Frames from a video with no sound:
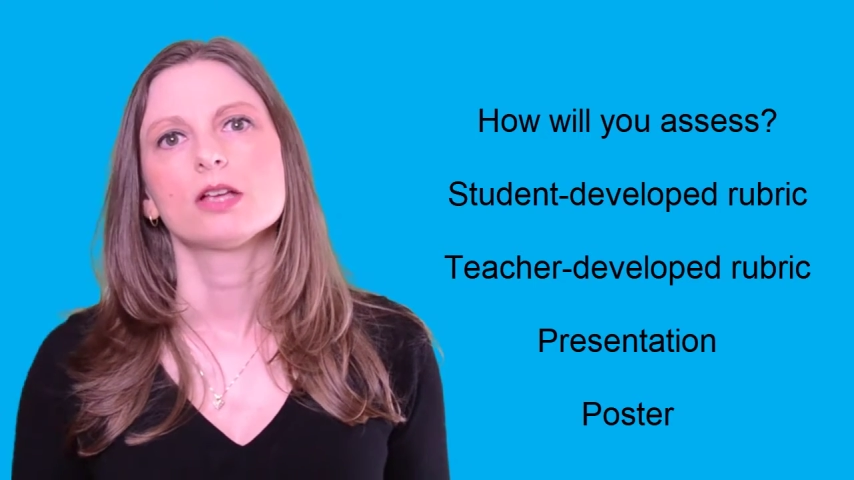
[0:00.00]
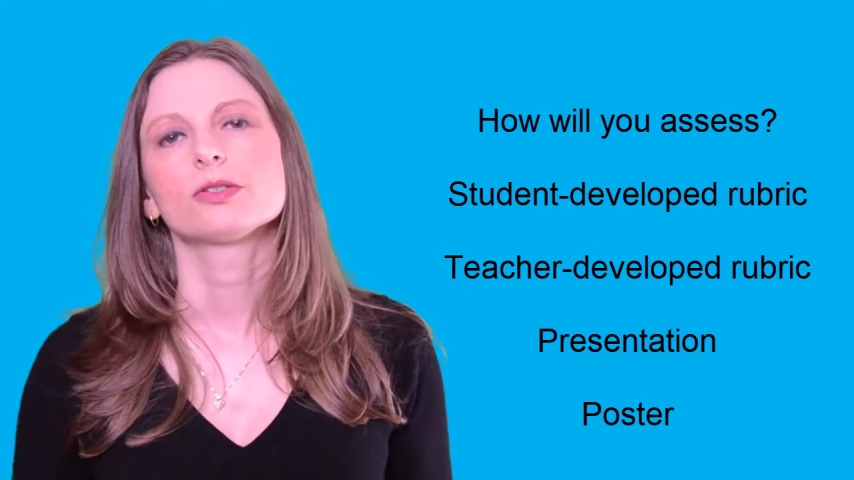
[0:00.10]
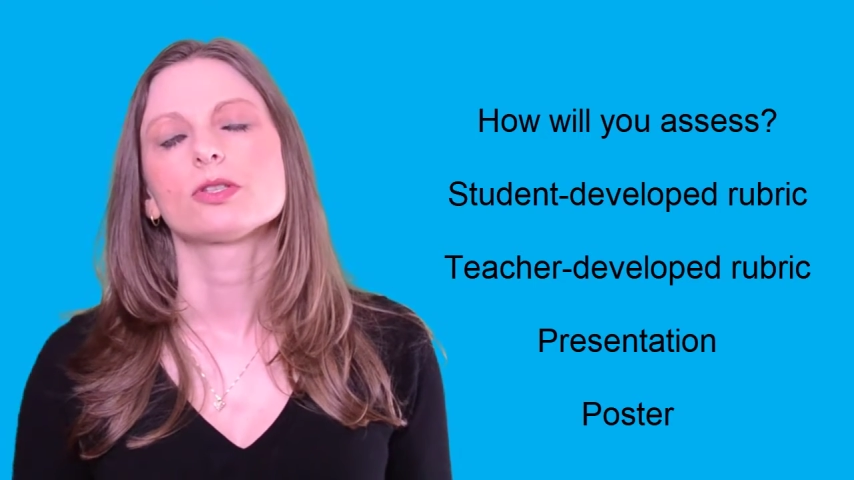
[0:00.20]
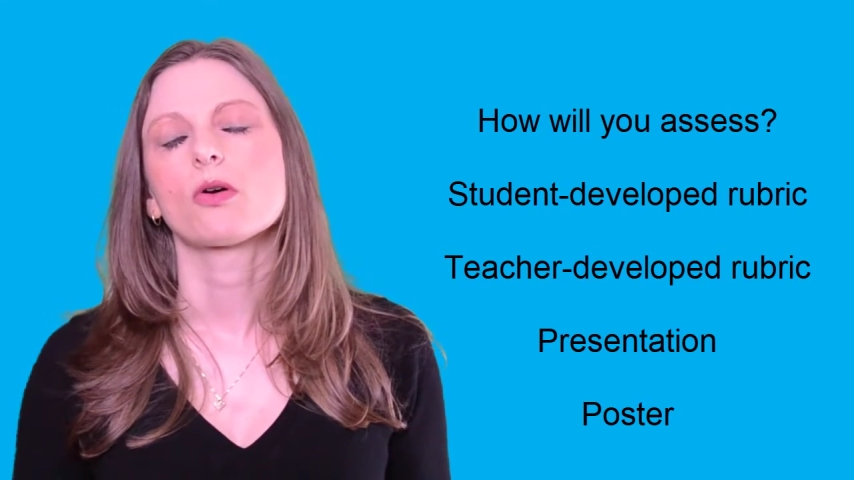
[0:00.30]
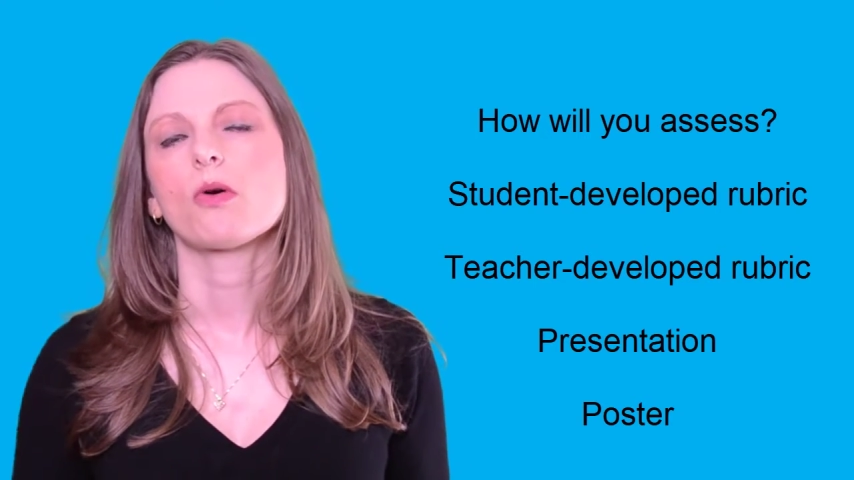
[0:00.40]

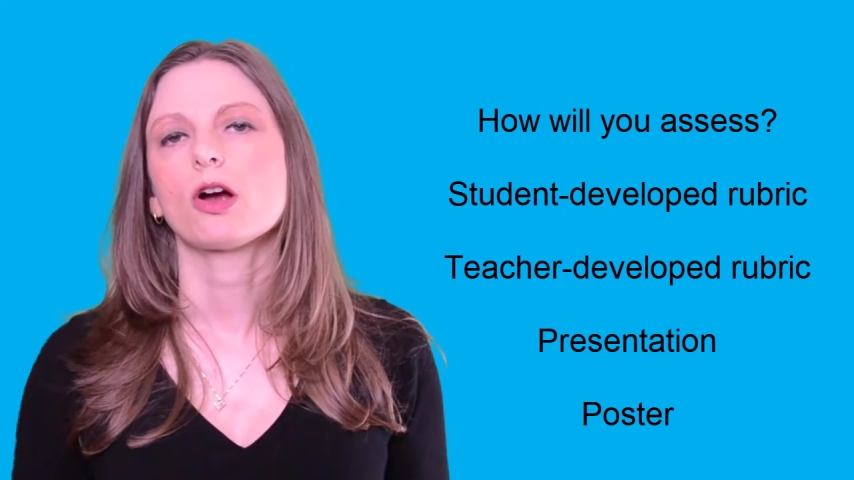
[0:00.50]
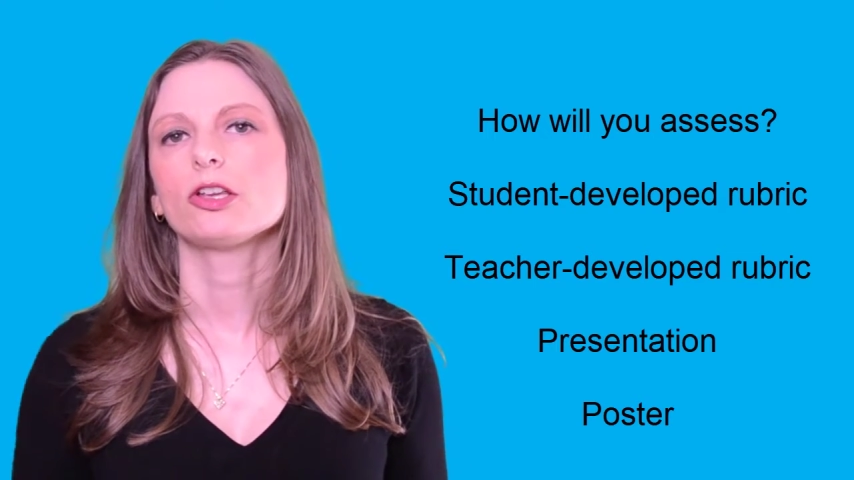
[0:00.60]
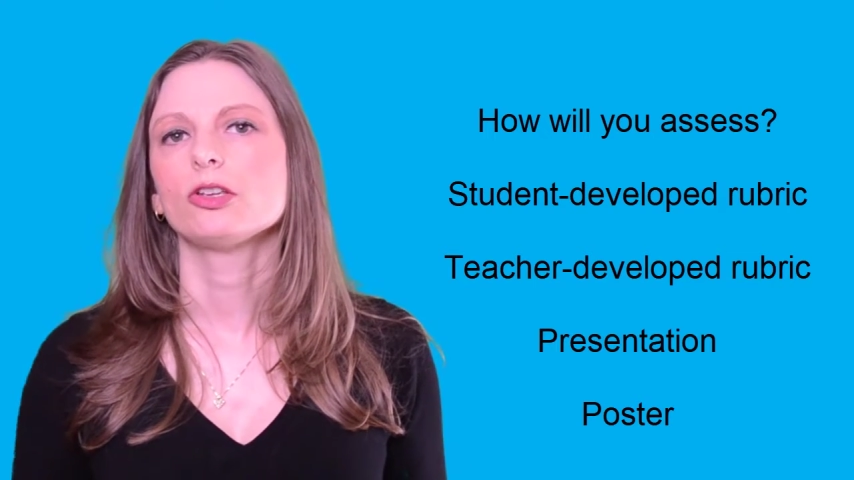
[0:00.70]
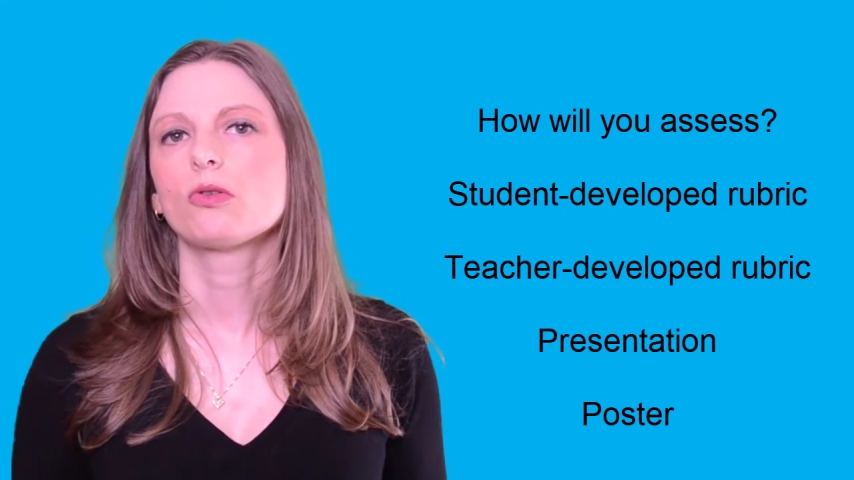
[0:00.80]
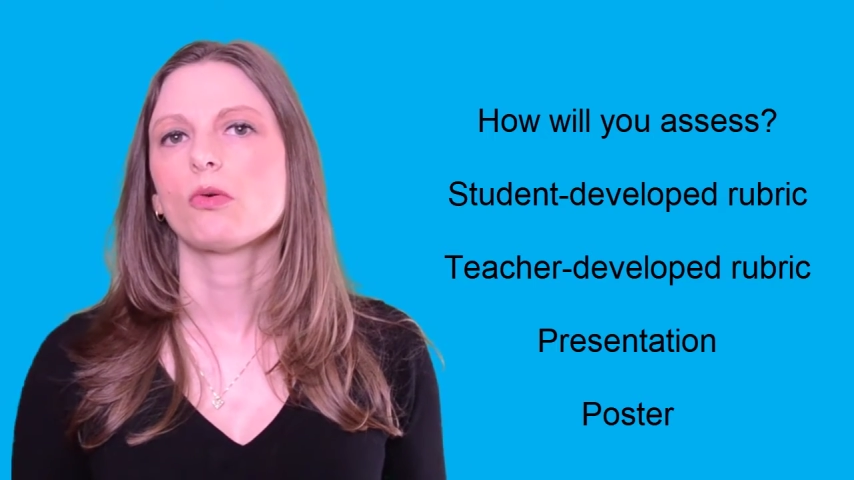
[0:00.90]
So are
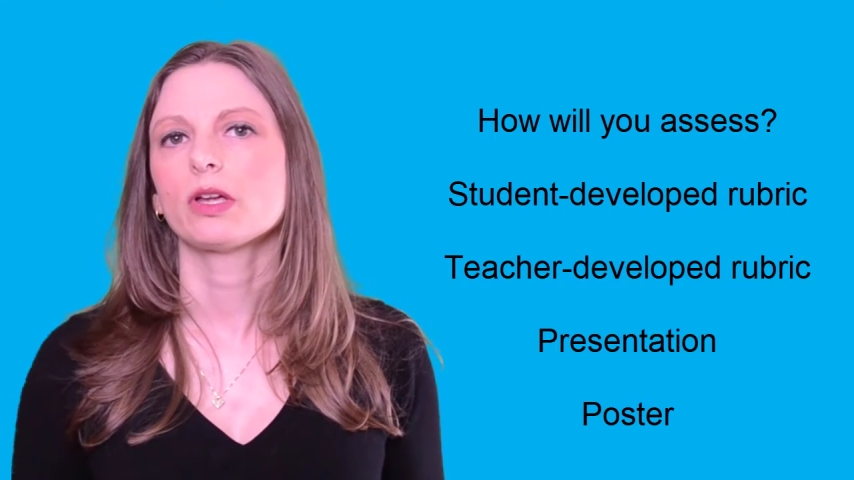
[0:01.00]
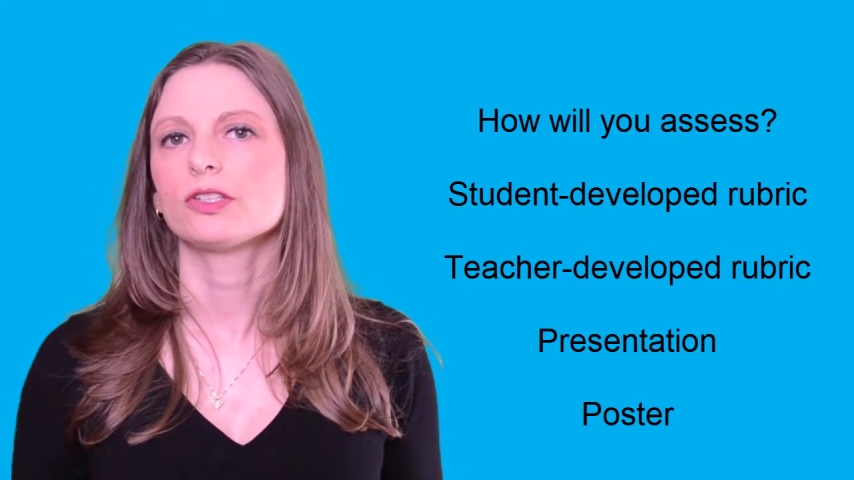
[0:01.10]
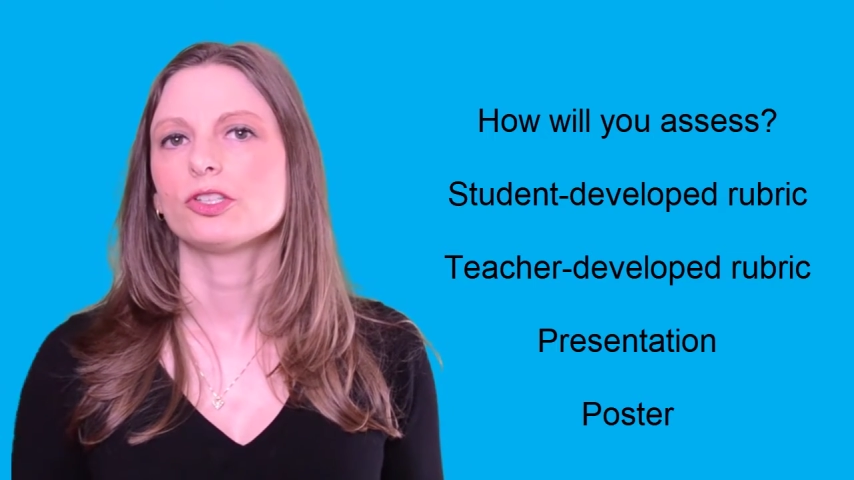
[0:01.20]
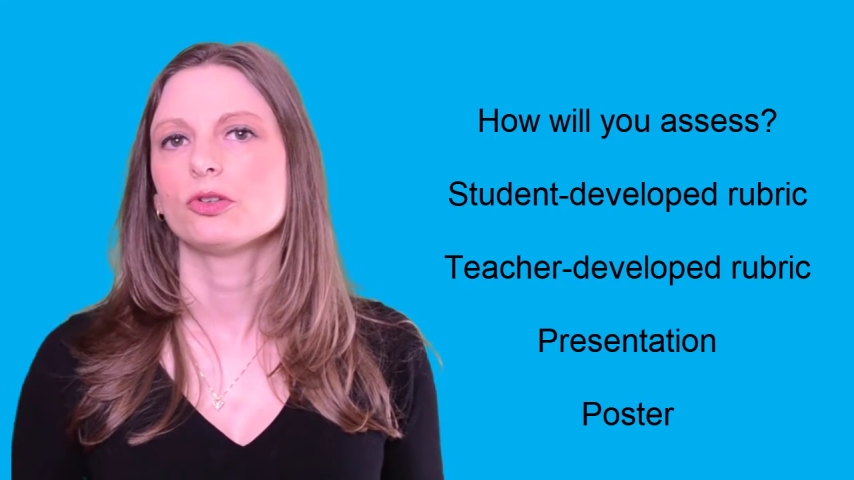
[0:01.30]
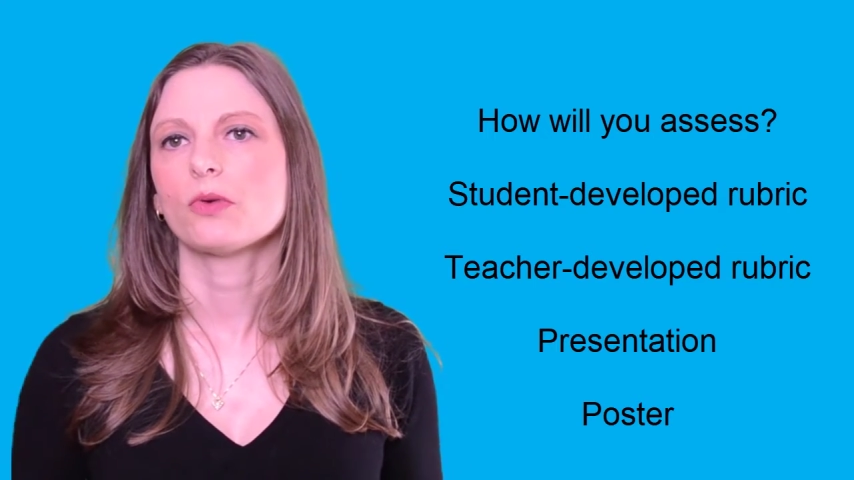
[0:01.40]
you going to